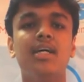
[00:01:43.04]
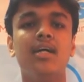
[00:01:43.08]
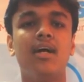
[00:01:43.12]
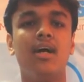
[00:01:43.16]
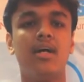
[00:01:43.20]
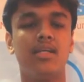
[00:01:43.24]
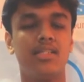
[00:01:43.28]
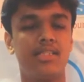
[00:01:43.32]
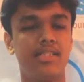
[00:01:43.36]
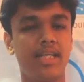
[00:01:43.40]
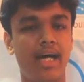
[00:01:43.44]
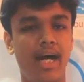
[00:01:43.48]

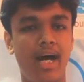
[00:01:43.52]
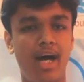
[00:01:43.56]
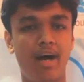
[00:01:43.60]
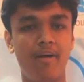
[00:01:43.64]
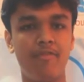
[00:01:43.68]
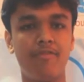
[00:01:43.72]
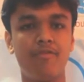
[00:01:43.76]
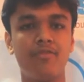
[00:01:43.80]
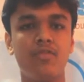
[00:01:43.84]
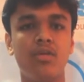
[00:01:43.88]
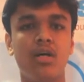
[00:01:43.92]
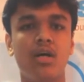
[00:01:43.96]

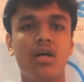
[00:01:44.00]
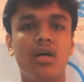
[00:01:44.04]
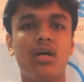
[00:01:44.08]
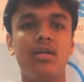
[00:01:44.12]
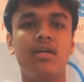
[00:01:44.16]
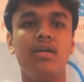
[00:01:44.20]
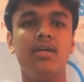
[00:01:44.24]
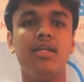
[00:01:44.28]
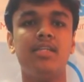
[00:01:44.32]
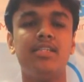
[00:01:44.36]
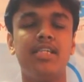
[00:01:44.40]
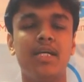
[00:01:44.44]
staff,
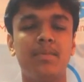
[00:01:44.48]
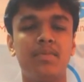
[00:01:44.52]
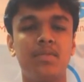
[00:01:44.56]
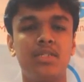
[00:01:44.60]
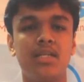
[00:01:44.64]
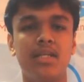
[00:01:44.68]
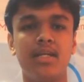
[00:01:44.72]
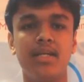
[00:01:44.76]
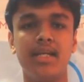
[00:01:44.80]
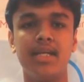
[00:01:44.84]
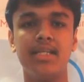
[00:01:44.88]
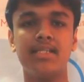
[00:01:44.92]
the
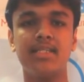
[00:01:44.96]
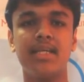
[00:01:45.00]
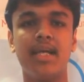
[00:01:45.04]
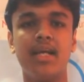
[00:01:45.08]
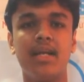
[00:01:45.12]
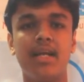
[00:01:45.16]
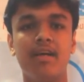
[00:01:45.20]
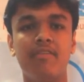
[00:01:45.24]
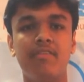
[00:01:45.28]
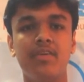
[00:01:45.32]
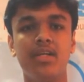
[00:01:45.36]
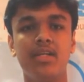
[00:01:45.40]
reception desk
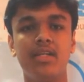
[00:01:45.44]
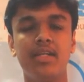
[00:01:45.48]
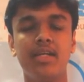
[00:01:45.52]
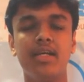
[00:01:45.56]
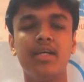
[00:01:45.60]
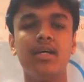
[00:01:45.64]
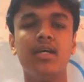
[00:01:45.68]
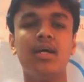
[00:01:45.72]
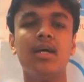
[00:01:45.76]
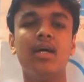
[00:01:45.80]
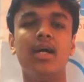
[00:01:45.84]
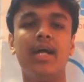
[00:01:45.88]
and
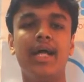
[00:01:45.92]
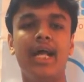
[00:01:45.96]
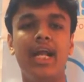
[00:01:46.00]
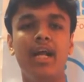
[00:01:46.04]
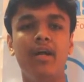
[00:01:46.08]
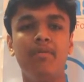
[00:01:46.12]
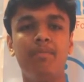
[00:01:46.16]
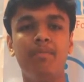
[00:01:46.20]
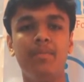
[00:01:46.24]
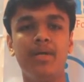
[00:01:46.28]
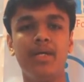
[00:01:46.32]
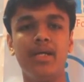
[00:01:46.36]
everything
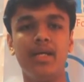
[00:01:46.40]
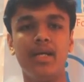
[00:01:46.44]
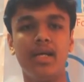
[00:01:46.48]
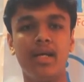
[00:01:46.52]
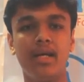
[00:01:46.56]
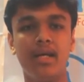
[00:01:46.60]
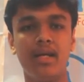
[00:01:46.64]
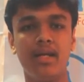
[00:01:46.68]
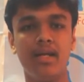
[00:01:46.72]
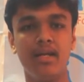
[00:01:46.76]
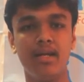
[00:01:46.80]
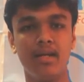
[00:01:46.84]
helped
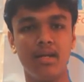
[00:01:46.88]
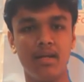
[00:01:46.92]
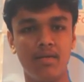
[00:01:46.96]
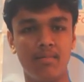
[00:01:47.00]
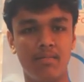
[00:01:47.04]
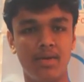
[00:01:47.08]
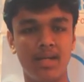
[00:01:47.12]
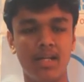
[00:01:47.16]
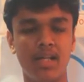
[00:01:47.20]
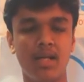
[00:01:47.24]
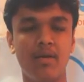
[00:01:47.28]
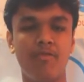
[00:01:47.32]

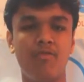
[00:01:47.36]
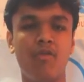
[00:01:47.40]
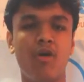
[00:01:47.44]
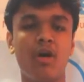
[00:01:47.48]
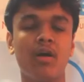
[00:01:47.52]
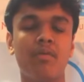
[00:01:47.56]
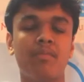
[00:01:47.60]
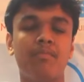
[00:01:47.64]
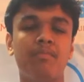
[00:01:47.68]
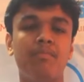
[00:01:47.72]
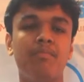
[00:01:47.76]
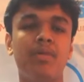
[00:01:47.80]
me
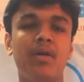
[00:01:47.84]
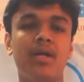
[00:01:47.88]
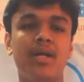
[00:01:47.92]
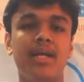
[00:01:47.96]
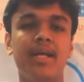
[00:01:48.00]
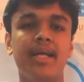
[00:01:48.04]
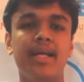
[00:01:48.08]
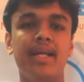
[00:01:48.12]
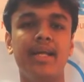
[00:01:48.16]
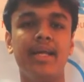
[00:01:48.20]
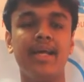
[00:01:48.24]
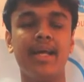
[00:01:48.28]
for
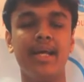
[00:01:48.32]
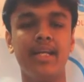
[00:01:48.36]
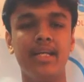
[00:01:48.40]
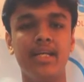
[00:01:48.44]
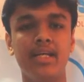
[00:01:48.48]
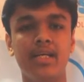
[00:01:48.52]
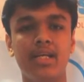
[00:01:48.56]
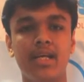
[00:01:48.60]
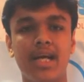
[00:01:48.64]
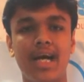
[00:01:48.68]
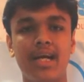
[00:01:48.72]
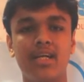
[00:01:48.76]
gaining
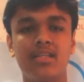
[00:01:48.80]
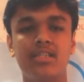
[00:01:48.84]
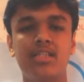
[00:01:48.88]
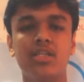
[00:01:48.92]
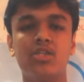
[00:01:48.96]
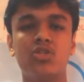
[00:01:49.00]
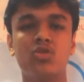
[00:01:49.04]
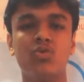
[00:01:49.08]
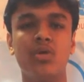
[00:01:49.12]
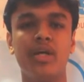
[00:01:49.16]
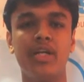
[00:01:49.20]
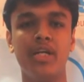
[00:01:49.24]
any
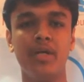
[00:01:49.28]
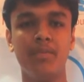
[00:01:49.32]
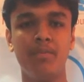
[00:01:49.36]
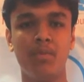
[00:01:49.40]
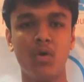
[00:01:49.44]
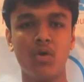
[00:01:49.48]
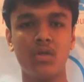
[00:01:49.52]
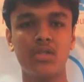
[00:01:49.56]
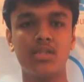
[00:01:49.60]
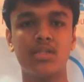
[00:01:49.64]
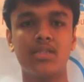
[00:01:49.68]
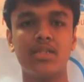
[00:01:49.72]
access to any
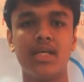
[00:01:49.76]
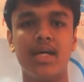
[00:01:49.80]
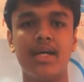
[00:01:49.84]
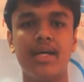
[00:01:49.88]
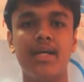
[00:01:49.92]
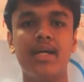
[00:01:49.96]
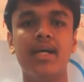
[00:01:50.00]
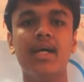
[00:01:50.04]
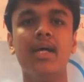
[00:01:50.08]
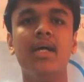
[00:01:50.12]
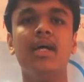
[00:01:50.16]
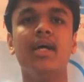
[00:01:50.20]
books
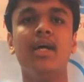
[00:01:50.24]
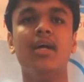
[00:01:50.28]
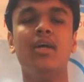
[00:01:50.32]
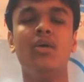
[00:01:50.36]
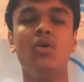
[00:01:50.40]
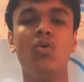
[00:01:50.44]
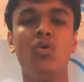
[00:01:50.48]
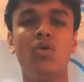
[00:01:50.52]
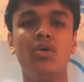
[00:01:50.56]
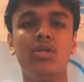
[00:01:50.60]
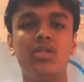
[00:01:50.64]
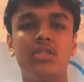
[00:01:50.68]
and
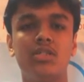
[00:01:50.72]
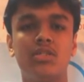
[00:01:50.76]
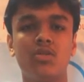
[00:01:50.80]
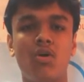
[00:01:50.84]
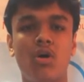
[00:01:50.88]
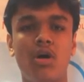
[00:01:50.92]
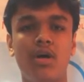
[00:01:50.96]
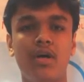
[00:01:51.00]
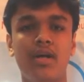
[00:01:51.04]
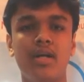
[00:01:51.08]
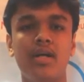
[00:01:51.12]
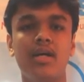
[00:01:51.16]
notes
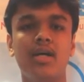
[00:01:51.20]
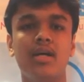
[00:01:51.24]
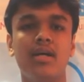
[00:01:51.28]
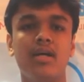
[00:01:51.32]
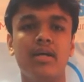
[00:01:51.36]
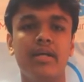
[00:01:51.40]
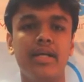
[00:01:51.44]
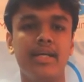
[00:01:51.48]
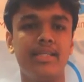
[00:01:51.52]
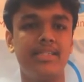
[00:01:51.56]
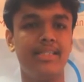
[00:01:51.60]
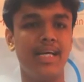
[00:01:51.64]
or
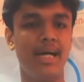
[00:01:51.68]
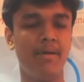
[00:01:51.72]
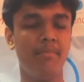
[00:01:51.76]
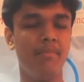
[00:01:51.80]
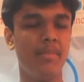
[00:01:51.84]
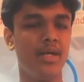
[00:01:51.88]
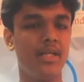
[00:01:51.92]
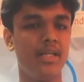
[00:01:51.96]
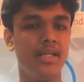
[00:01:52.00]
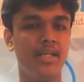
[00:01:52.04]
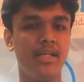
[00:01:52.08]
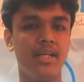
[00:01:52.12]
exam
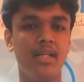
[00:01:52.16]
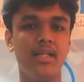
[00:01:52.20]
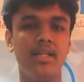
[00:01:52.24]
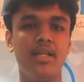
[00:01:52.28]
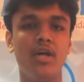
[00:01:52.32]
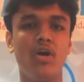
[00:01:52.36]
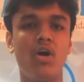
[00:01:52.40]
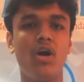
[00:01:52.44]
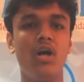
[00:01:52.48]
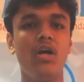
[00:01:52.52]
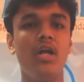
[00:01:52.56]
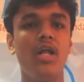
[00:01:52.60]
material.
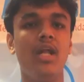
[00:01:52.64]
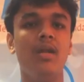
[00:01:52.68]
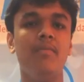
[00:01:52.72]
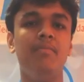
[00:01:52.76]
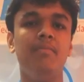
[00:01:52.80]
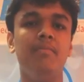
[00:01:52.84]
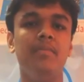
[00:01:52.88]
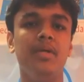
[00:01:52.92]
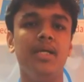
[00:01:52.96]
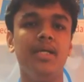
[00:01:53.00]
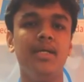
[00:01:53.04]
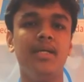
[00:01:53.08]
They all
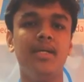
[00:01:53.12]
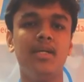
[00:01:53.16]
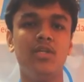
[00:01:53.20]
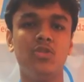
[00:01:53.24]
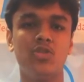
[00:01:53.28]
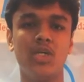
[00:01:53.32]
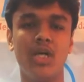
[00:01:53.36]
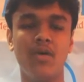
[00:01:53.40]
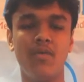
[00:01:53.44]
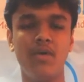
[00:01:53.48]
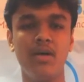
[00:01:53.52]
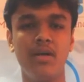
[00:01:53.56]
helped me.
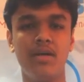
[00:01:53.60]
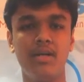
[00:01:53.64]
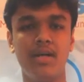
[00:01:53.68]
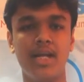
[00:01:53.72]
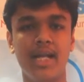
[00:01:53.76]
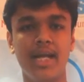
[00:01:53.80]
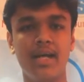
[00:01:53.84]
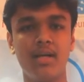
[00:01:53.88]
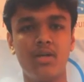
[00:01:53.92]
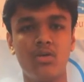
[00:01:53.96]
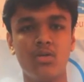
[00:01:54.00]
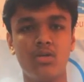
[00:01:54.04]
So I would
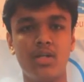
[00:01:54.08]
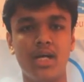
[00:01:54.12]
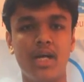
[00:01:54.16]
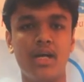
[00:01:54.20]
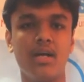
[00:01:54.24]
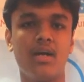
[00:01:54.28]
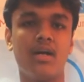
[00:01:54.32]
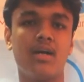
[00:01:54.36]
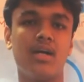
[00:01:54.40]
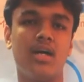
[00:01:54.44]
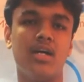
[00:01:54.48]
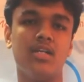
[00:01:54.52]
like to
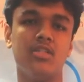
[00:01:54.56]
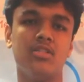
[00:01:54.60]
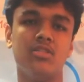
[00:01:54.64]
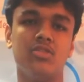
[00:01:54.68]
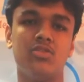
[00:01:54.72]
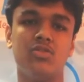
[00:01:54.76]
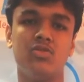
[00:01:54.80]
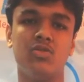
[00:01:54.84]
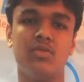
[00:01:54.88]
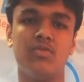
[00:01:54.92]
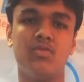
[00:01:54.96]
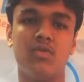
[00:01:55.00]
thank Aakash
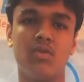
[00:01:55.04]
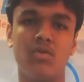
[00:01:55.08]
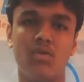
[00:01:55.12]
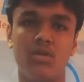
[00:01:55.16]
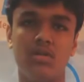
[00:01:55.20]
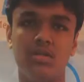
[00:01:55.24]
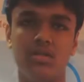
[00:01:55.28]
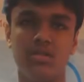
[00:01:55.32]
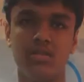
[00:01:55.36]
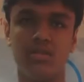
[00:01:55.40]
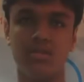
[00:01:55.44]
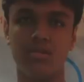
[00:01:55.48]
Institute for all
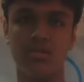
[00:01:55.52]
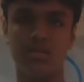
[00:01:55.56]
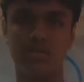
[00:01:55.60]
this.